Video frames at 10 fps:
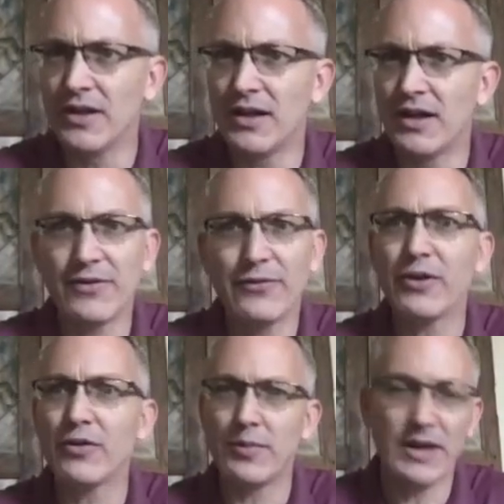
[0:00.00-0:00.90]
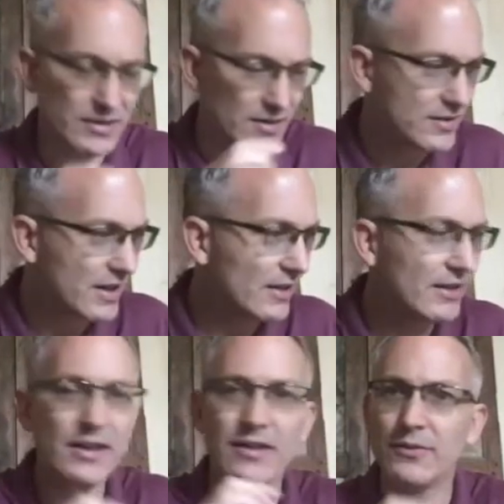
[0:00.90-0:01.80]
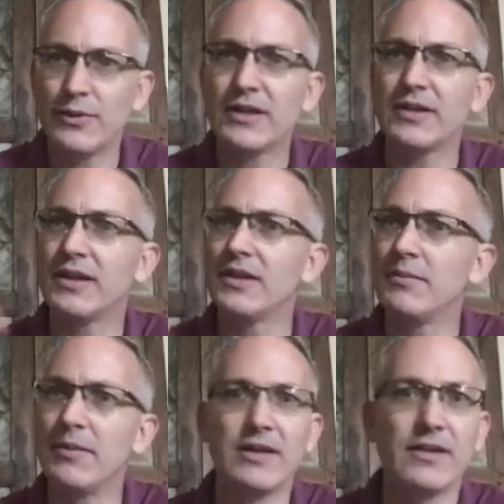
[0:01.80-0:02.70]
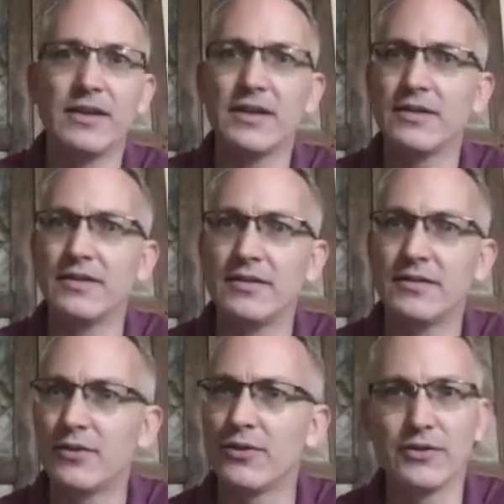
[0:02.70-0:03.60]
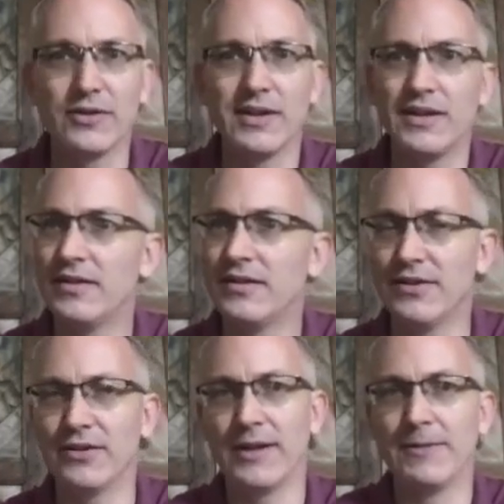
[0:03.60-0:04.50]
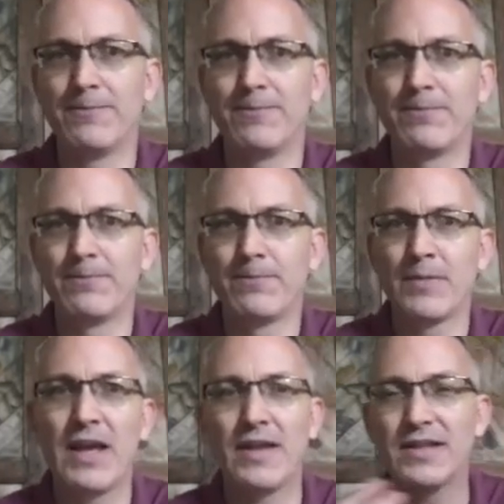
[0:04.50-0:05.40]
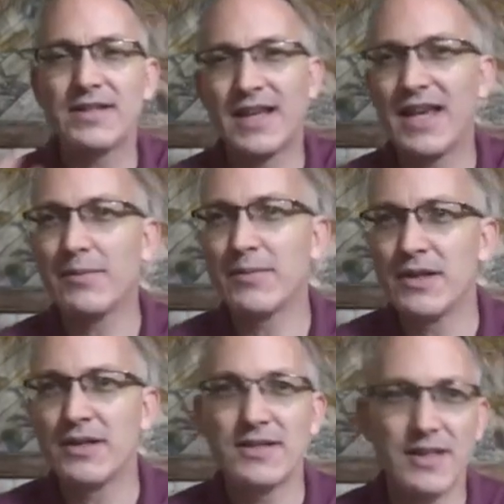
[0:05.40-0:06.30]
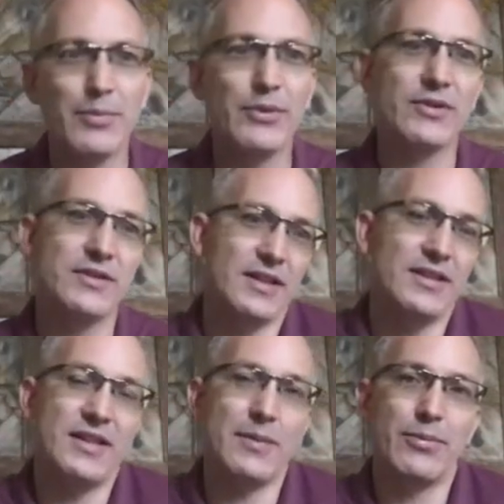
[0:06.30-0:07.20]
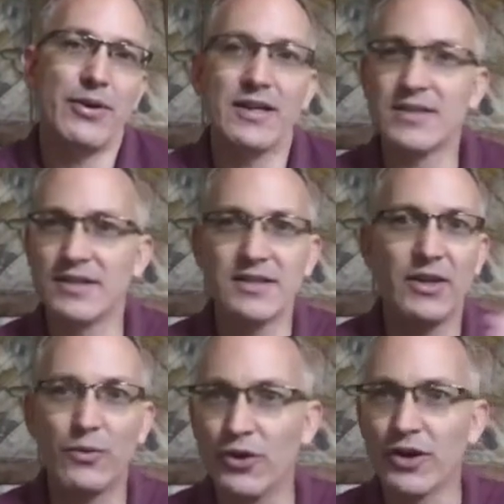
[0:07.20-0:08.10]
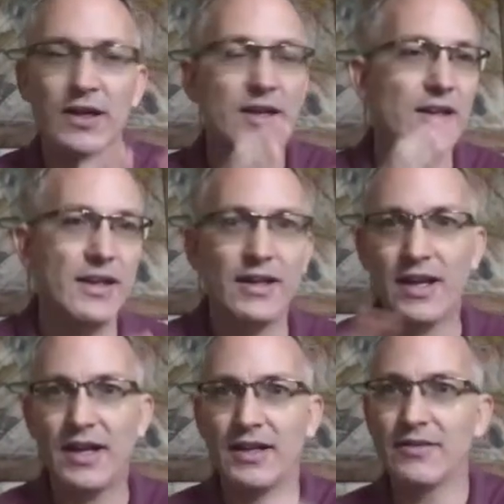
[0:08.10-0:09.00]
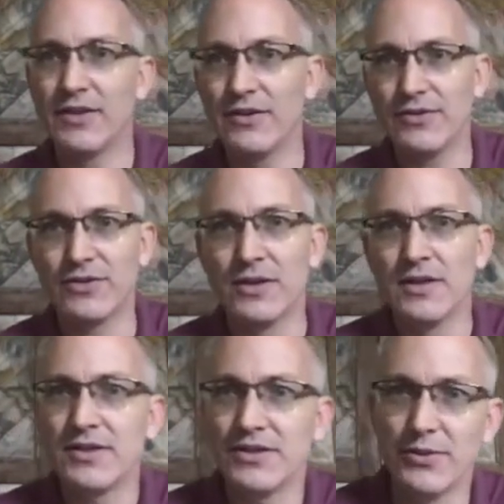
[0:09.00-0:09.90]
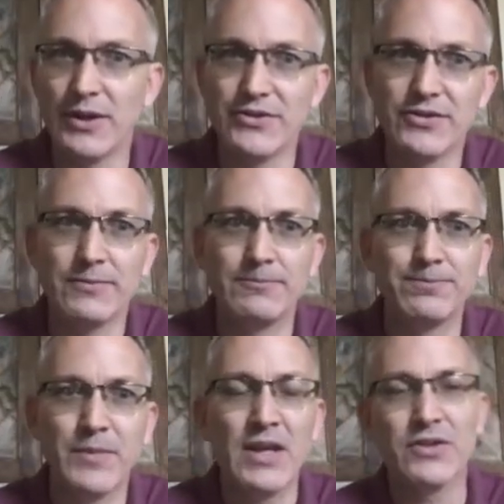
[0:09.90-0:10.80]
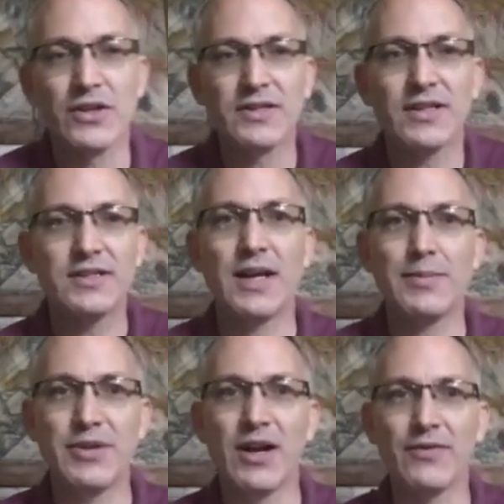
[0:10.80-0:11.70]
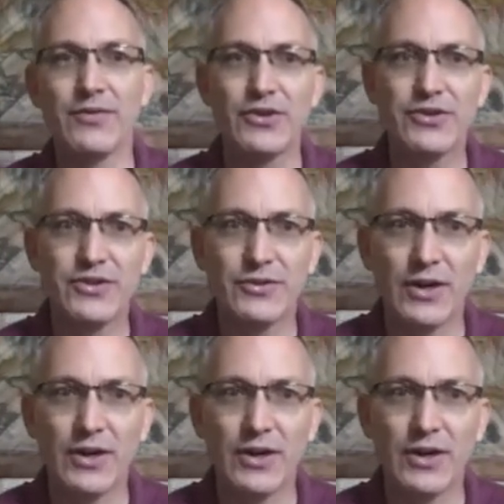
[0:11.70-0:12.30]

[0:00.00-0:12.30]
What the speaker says: on a frequent basis, daily, weekly, monthly, quarterly, yearly. And this same simple 6-step process can work in any of those situations. So the 6 steps are: first, to